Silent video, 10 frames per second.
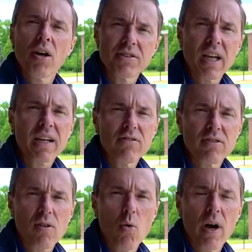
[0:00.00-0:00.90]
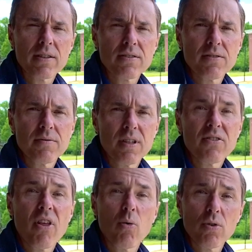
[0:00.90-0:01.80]
Our second request
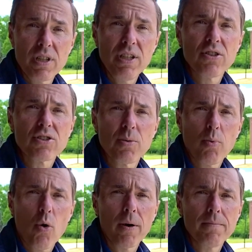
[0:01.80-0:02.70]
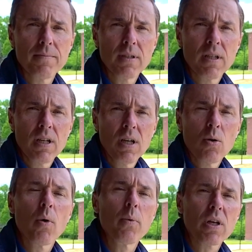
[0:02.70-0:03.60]
is that we'll need your support.
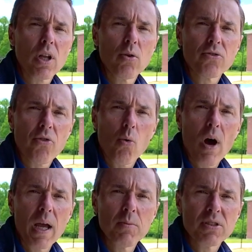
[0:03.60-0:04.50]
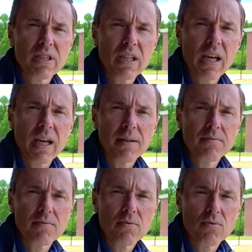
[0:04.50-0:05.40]
When we closed the YMCA,
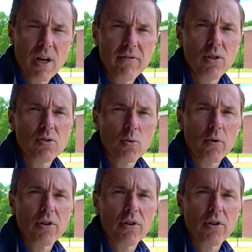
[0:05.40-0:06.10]
revenues were